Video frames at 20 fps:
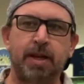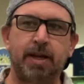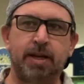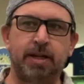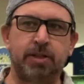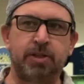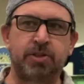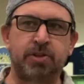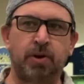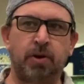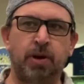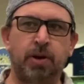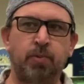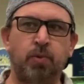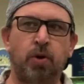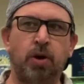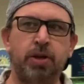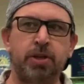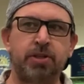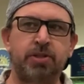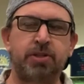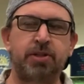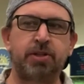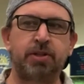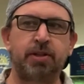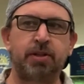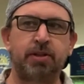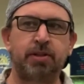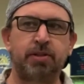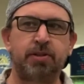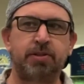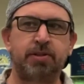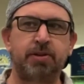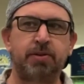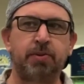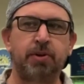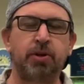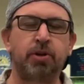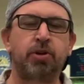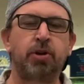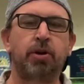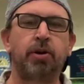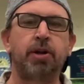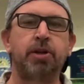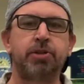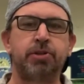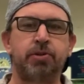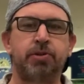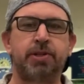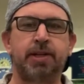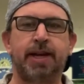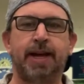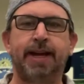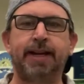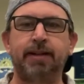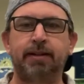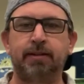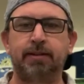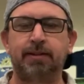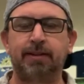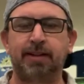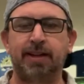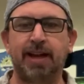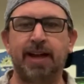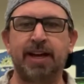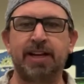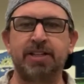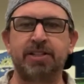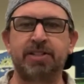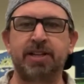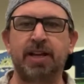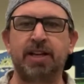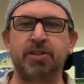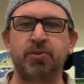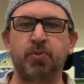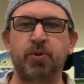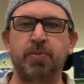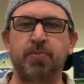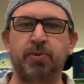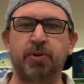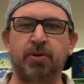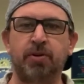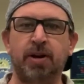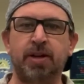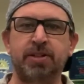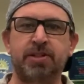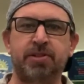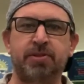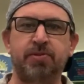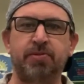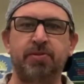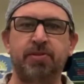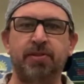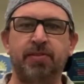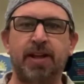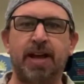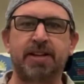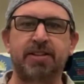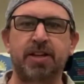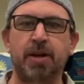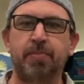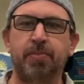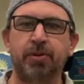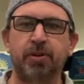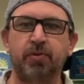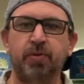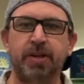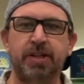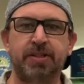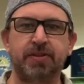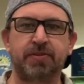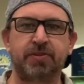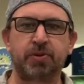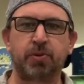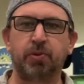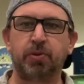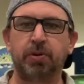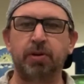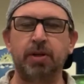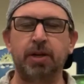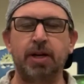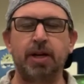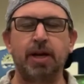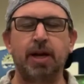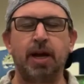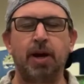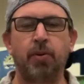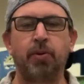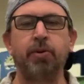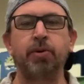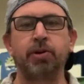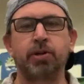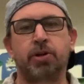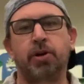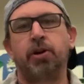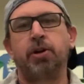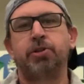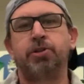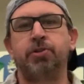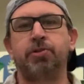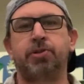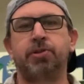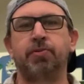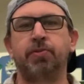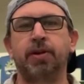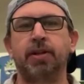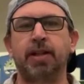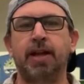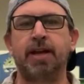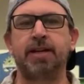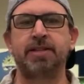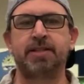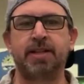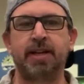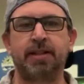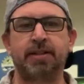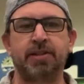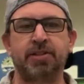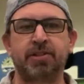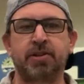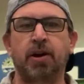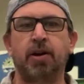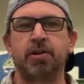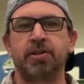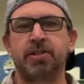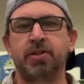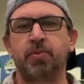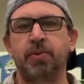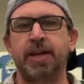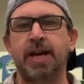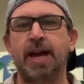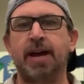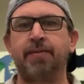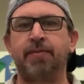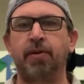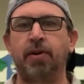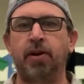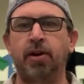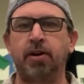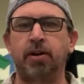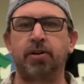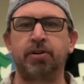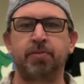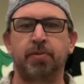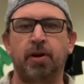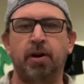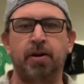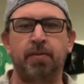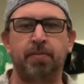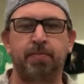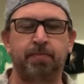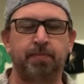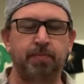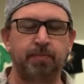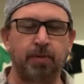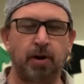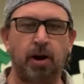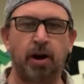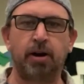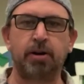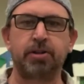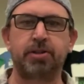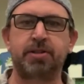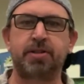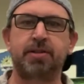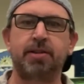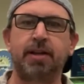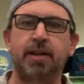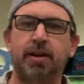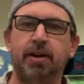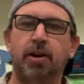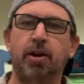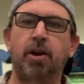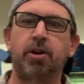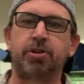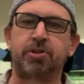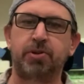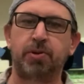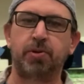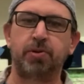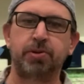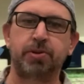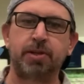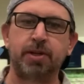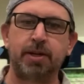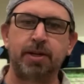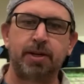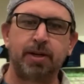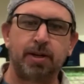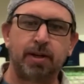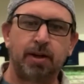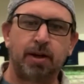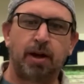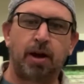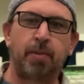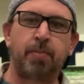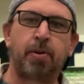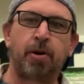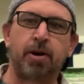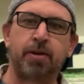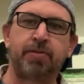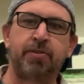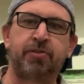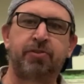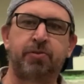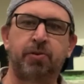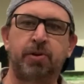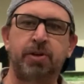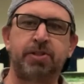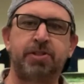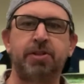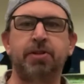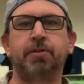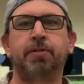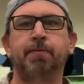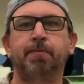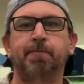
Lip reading: And so I want to encourage you today, as we progress through the last couple of weeks of school. I want to encourage you to realize that the scars that we have on our hearts and on our souls are part of the story too.